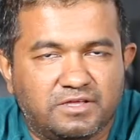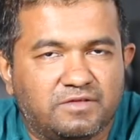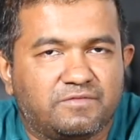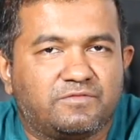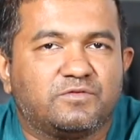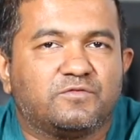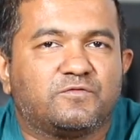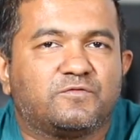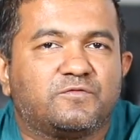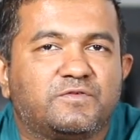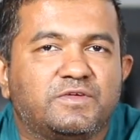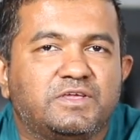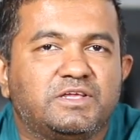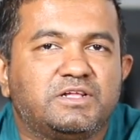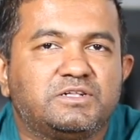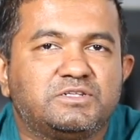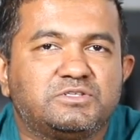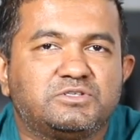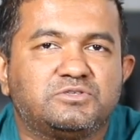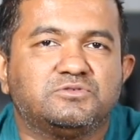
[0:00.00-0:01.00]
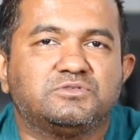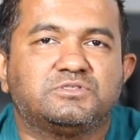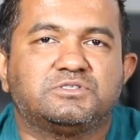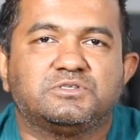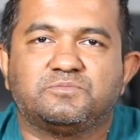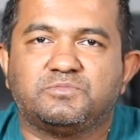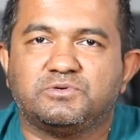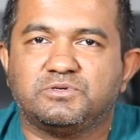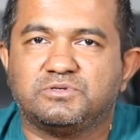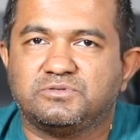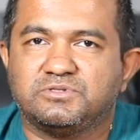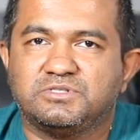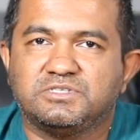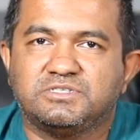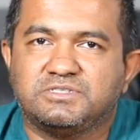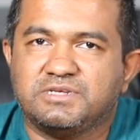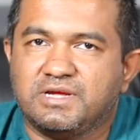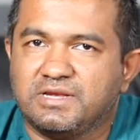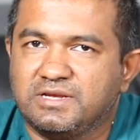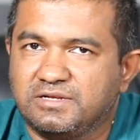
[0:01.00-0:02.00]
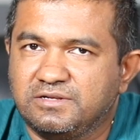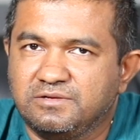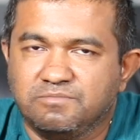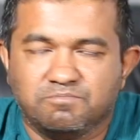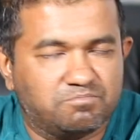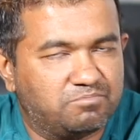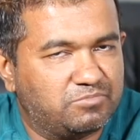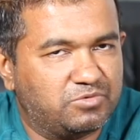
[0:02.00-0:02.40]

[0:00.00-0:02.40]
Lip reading: If you feel to support this channel,